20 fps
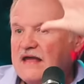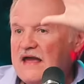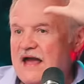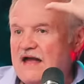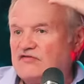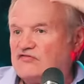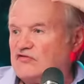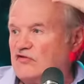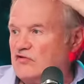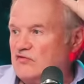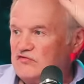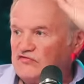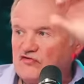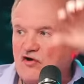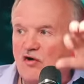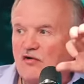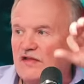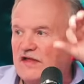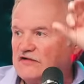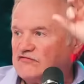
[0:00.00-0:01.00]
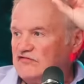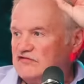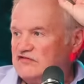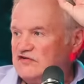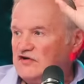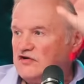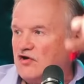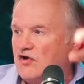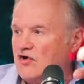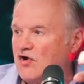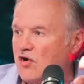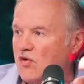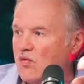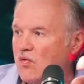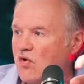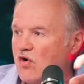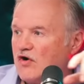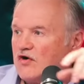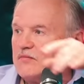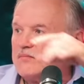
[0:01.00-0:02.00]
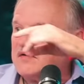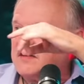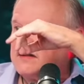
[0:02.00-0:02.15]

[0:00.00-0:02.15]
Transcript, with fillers: And so there was no electricity and no water.